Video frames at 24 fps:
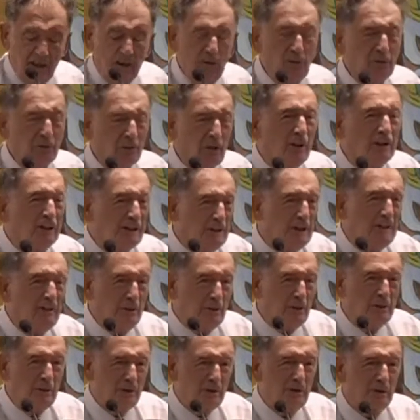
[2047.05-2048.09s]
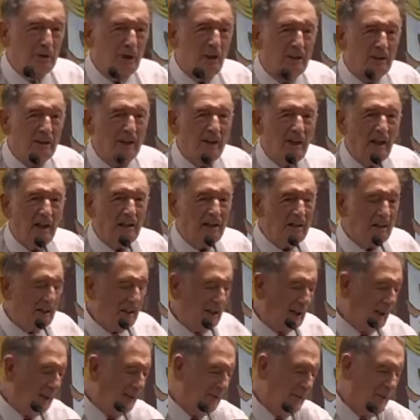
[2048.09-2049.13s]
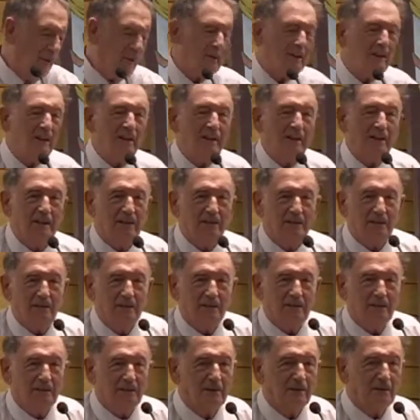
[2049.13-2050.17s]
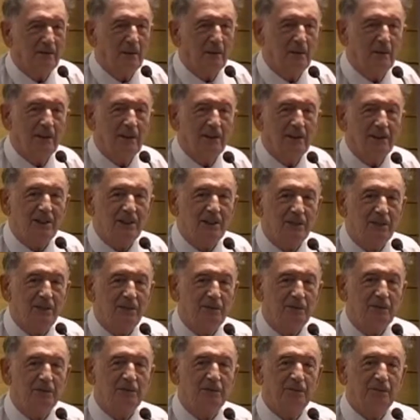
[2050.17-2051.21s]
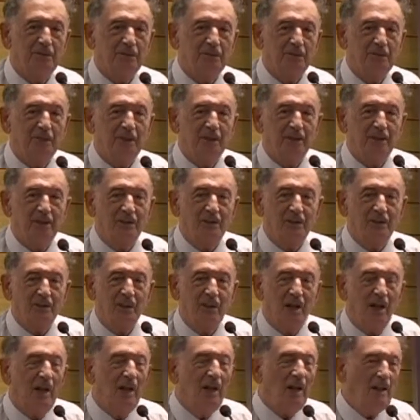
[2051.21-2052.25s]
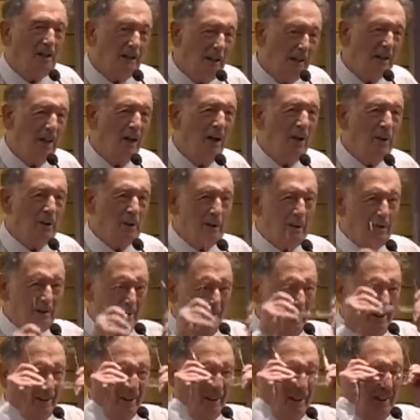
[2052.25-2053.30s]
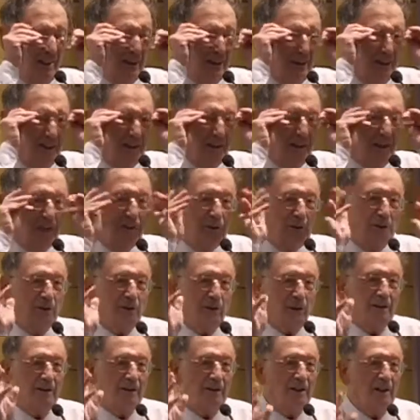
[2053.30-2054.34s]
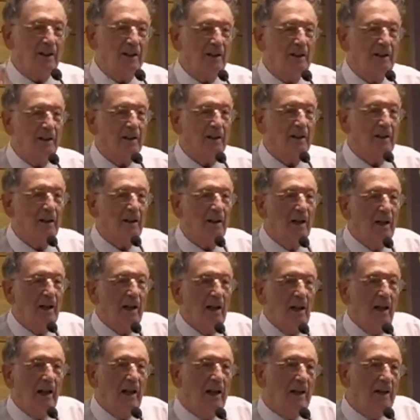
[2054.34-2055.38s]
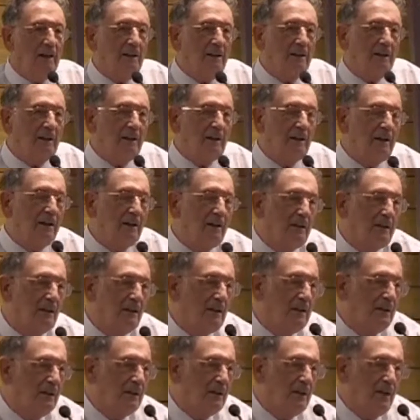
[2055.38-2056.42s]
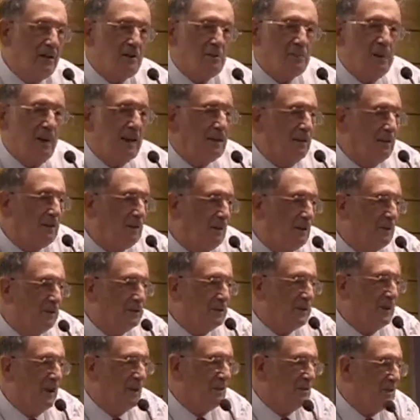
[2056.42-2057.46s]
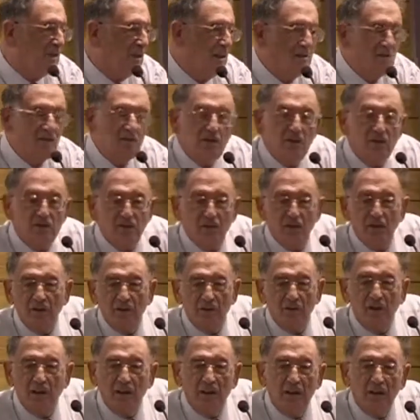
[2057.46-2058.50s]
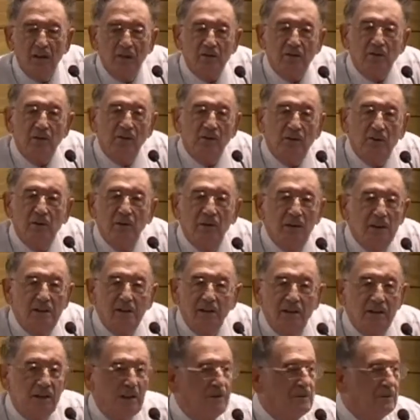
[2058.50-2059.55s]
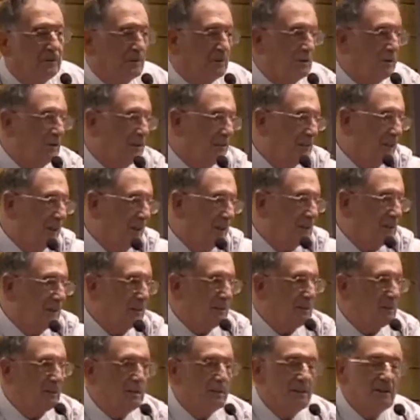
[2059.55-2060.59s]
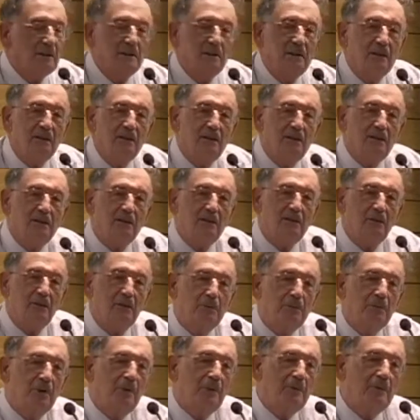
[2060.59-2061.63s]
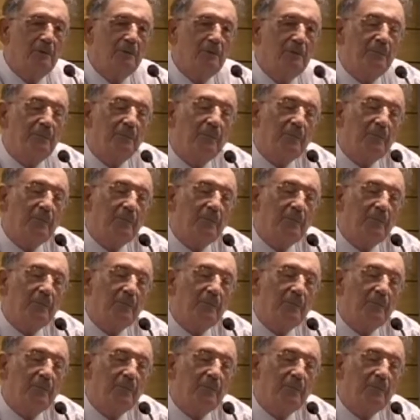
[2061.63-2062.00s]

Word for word: You've got, you, you got the idea. I've got here a whole list of things. No, no, yeah, I think uh, you got the idea. And uh, uh there's plenty of translations into English of all that stuff. You can find it on the internet, no problem.